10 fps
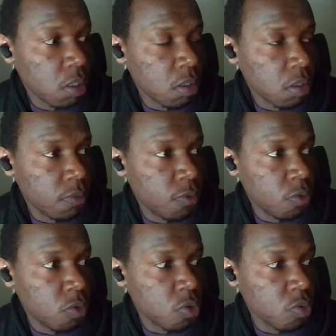If
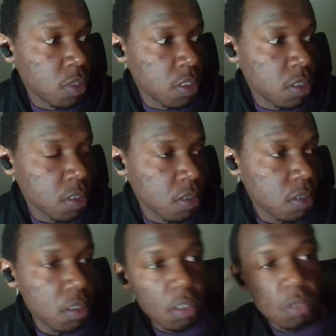you want to
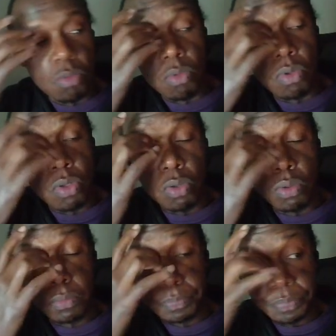access
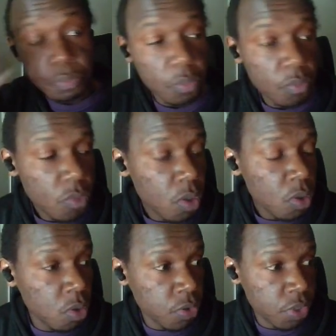Ubuntu,
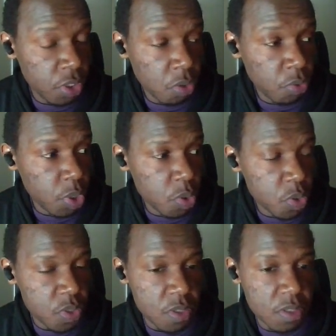or in your
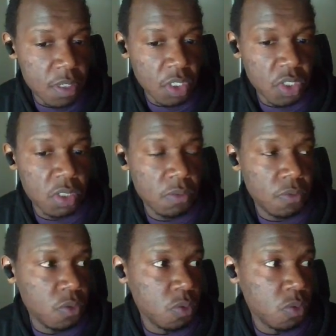Windows search,
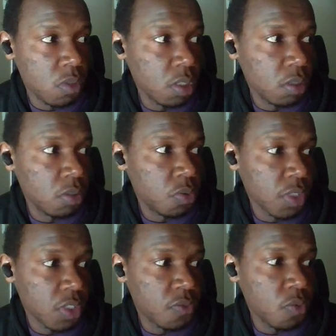if you
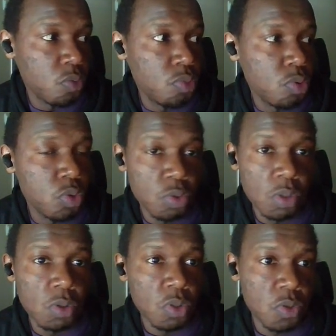search for Ubuntu,
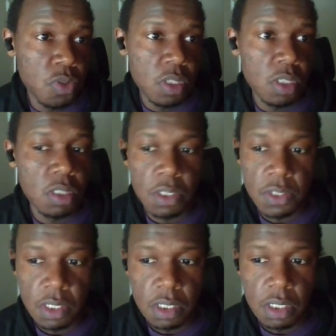you're going to see it
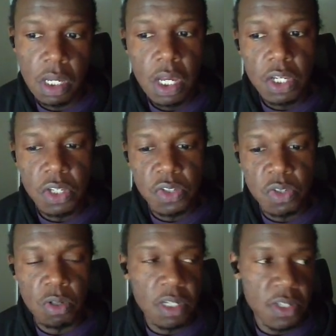as
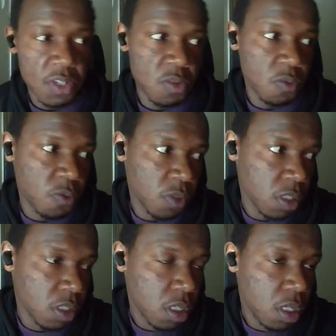installed as a
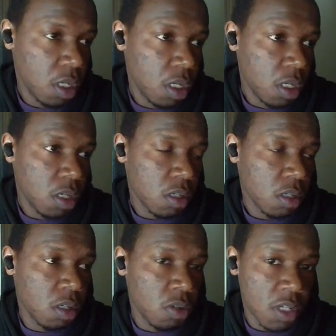software
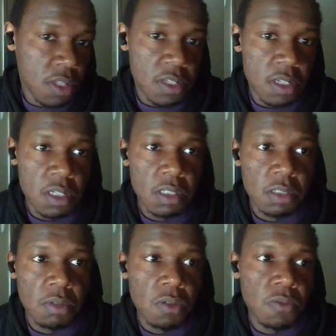or as
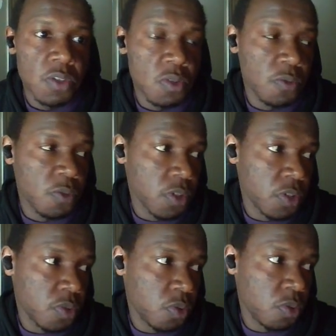one of the
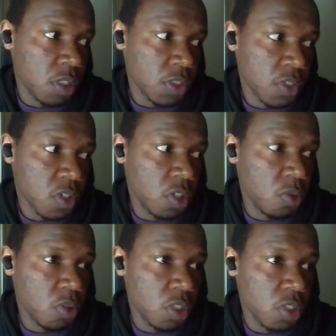softwares. So you can just
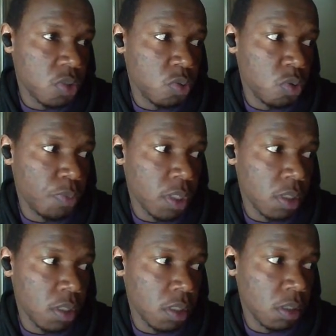click on it to
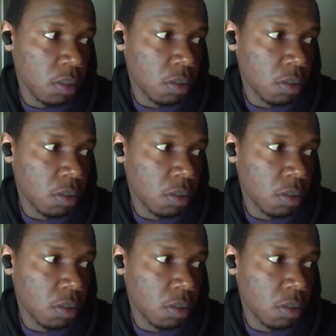open the